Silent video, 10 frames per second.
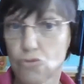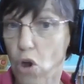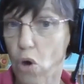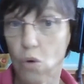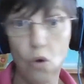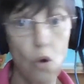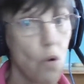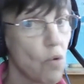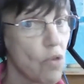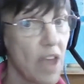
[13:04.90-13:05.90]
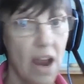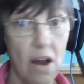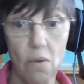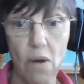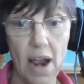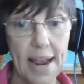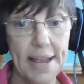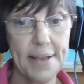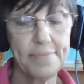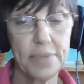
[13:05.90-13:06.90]
Don't go there,
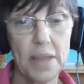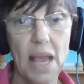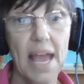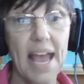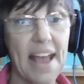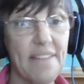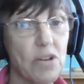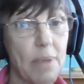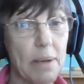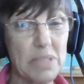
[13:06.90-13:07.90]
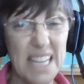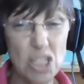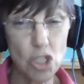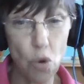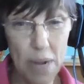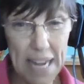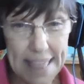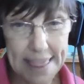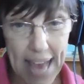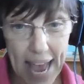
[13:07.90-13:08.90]
right? If your mama says, don't
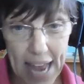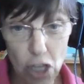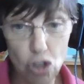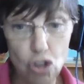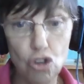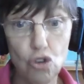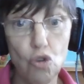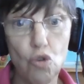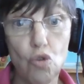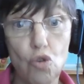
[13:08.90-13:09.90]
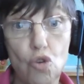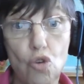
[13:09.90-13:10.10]
eat that, you